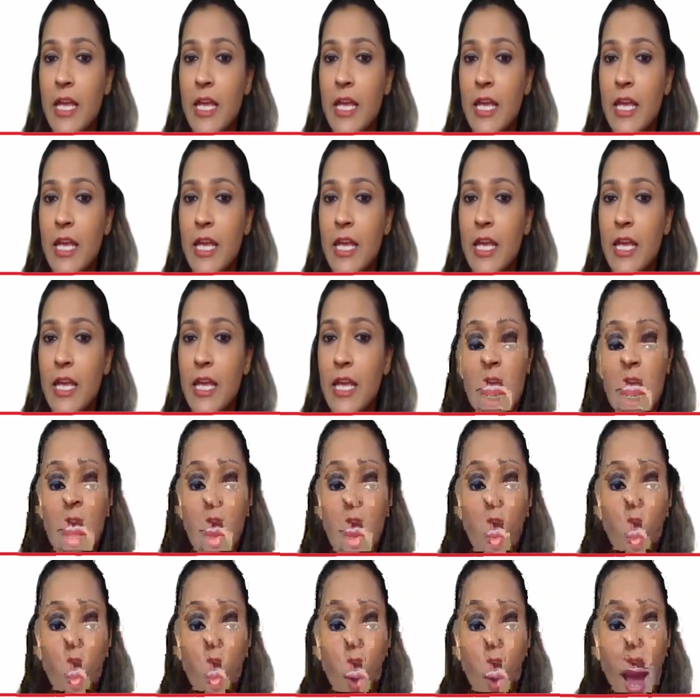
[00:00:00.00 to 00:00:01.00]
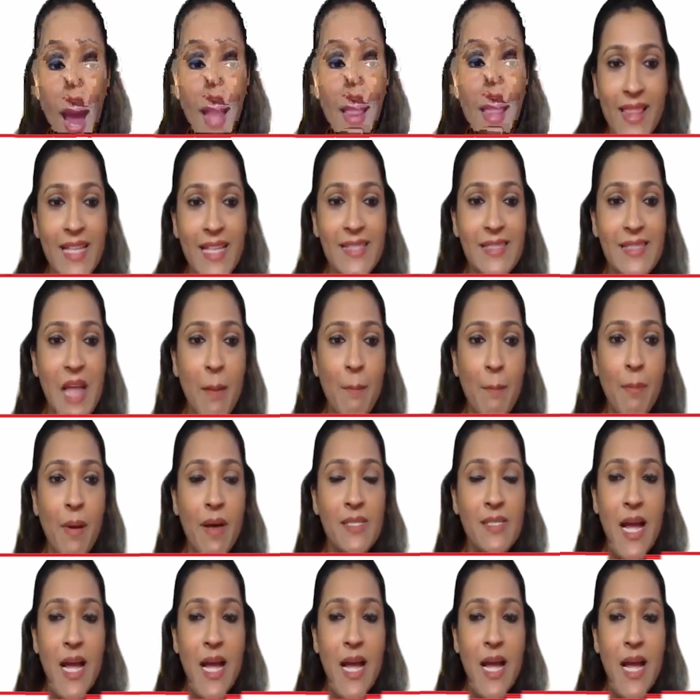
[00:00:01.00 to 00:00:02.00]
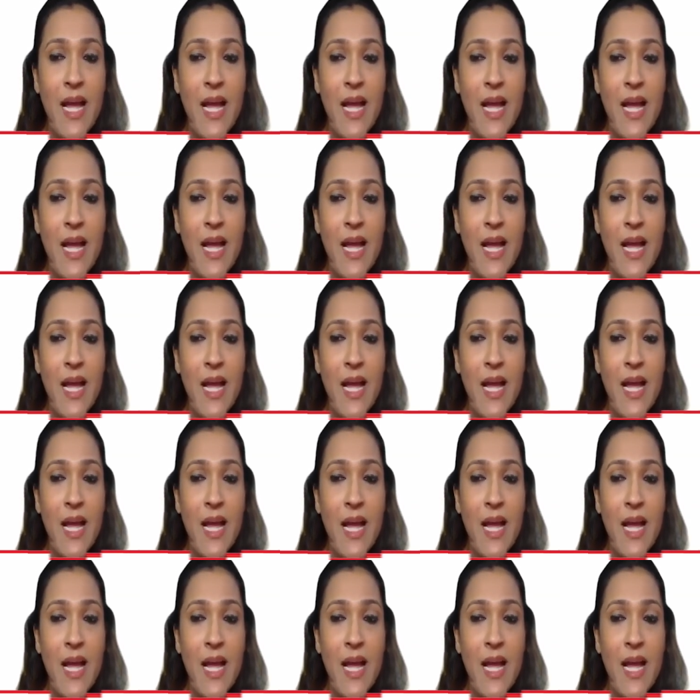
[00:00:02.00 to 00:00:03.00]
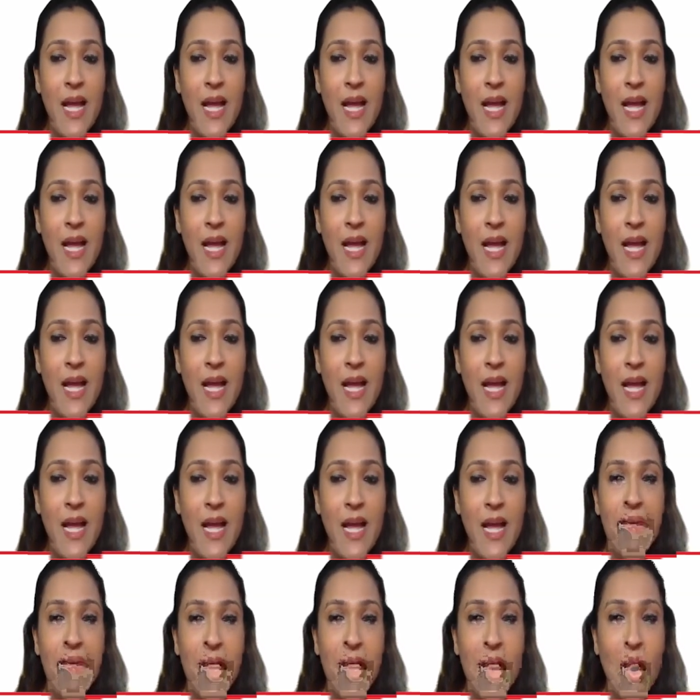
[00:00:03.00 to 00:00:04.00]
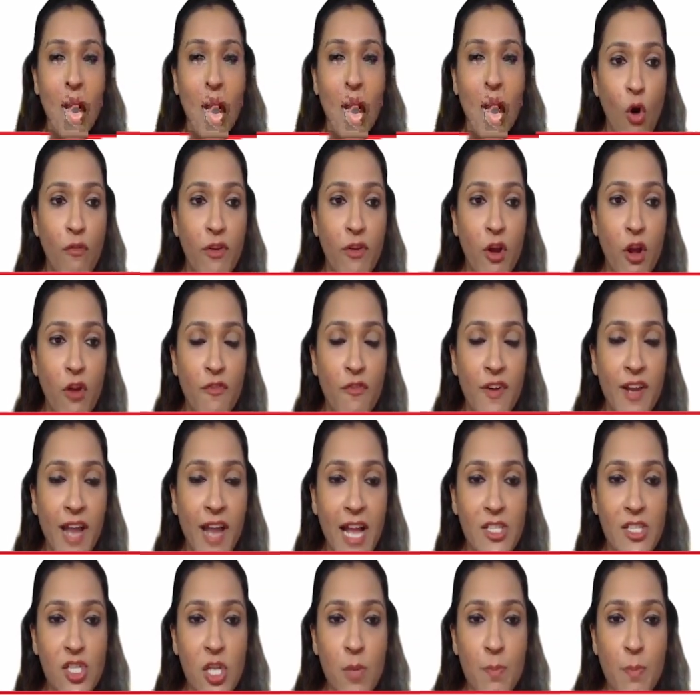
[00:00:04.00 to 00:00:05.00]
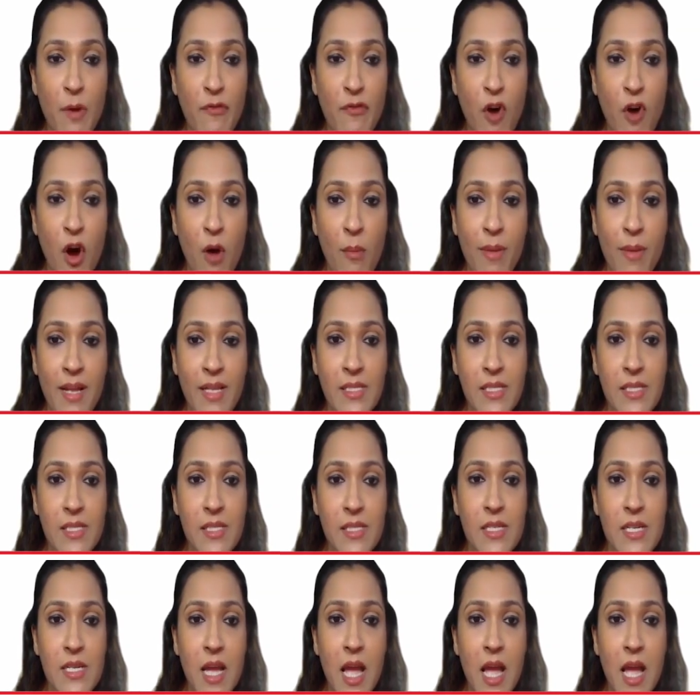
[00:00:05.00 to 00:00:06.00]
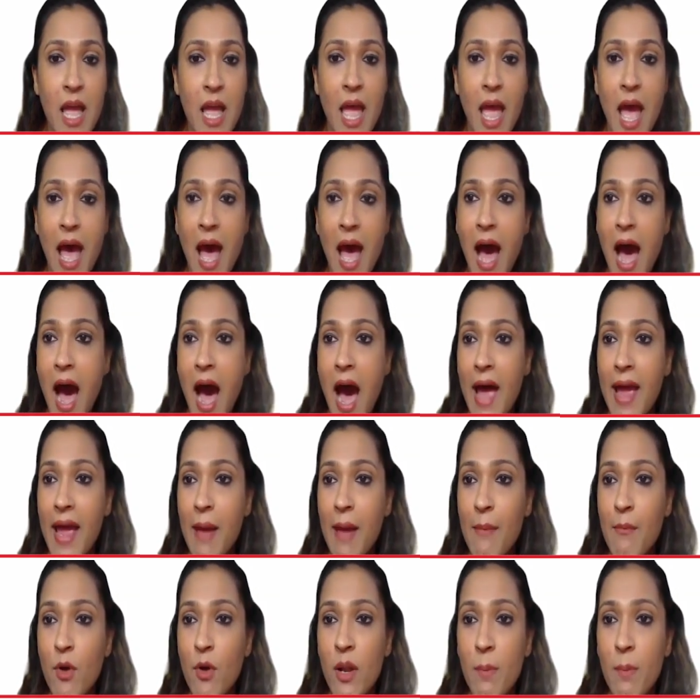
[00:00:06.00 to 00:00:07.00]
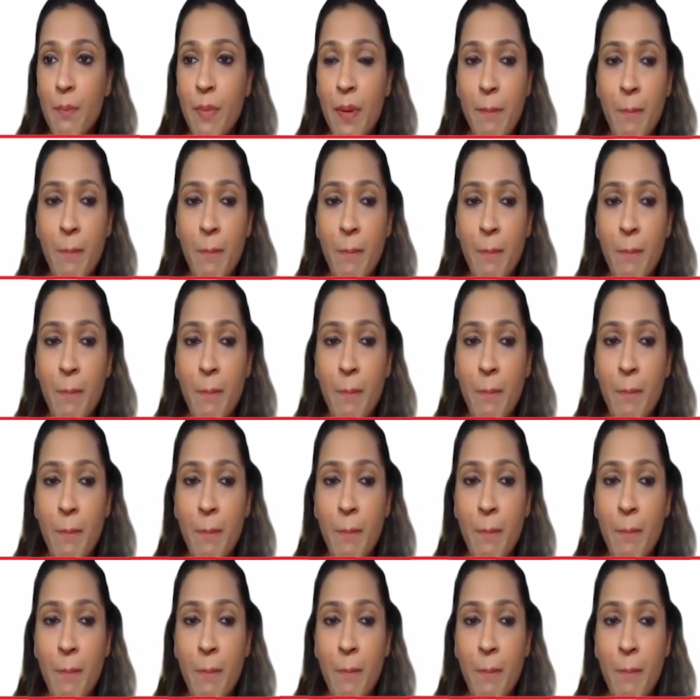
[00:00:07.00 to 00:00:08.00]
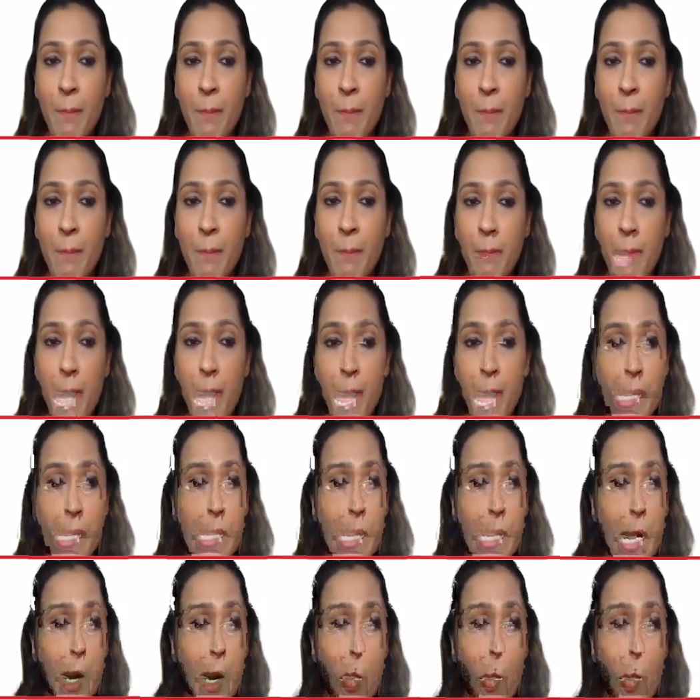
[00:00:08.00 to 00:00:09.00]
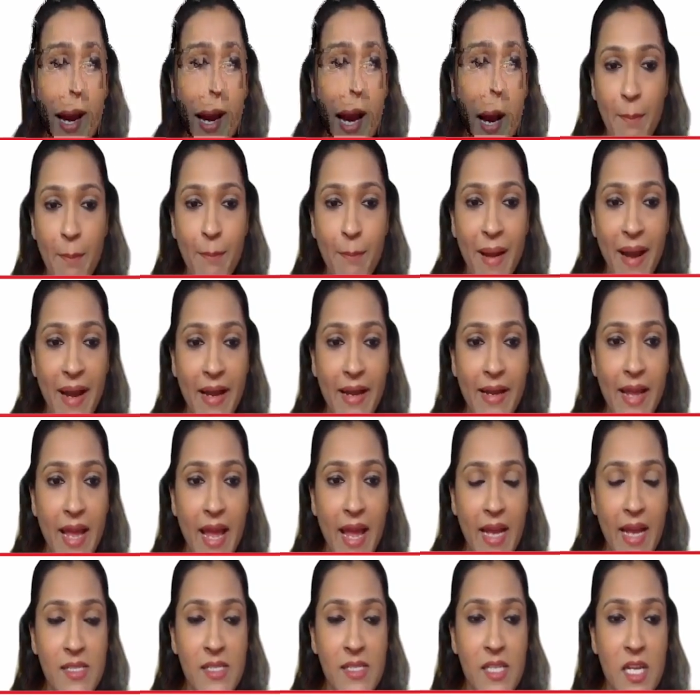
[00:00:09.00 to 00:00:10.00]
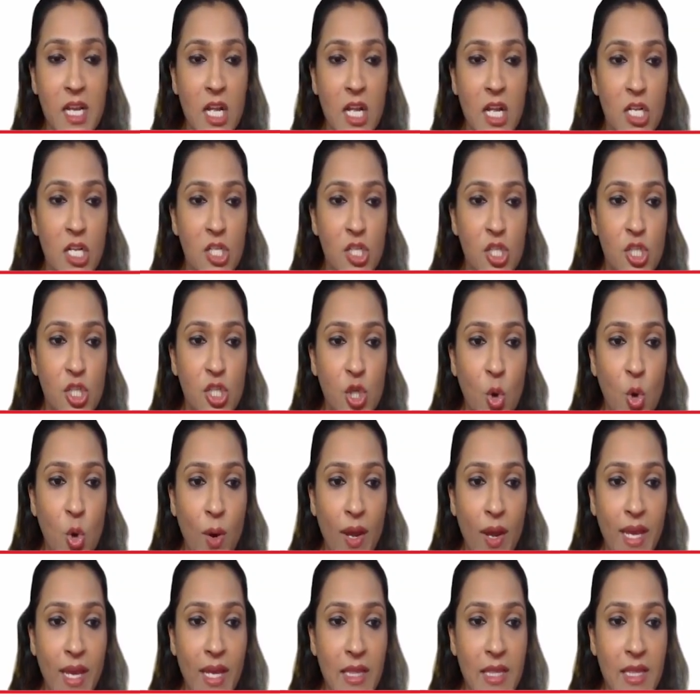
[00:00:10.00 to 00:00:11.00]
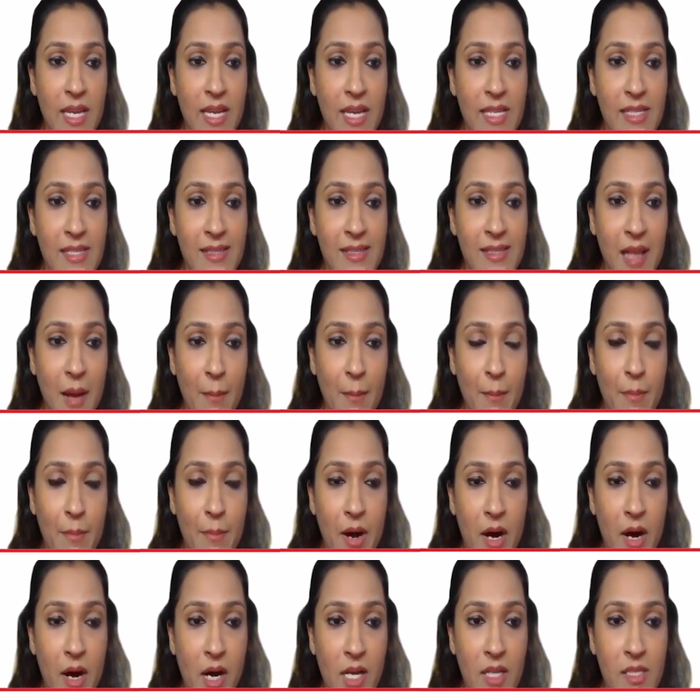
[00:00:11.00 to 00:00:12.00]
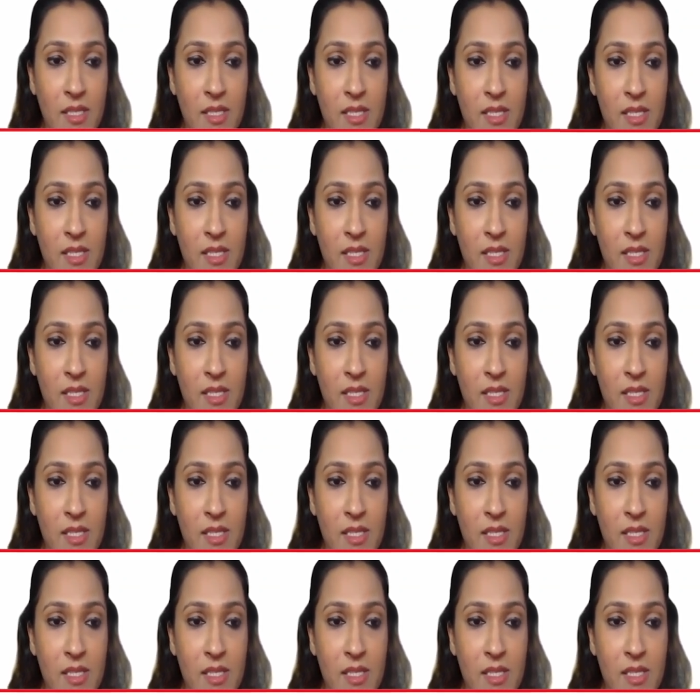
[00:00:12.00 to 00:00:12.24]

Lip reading: and where these numbers of the overall financial performance. I am going to quick index, a quick appendix showing these numbers.